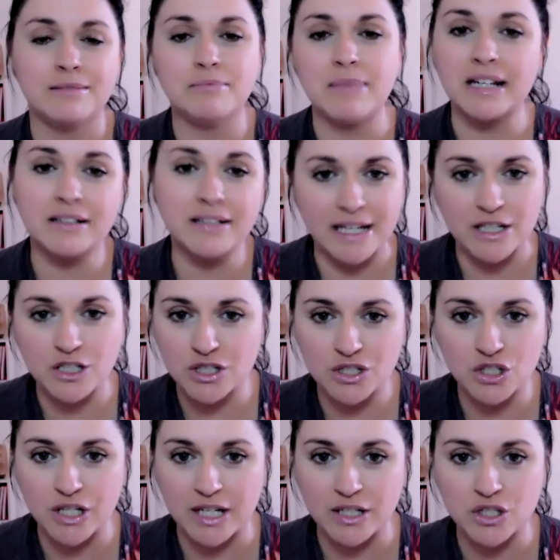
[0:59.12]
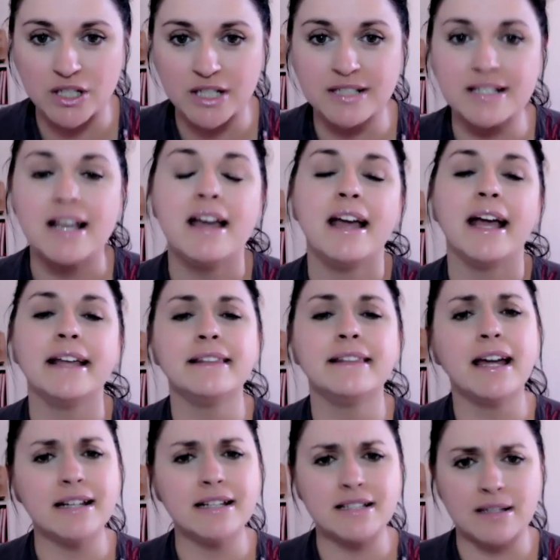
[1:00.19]
medication changes. And
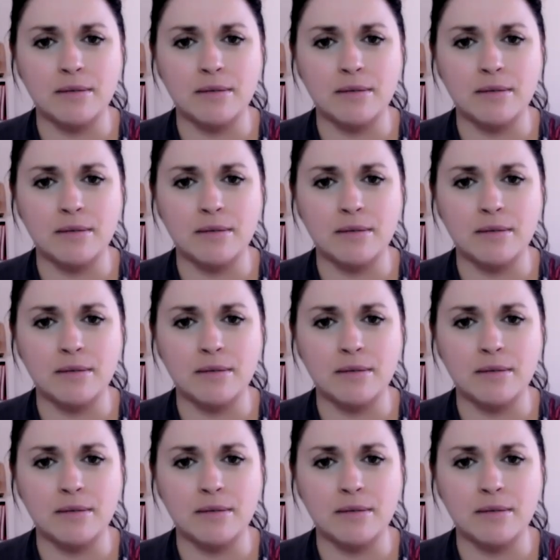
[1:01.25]
that is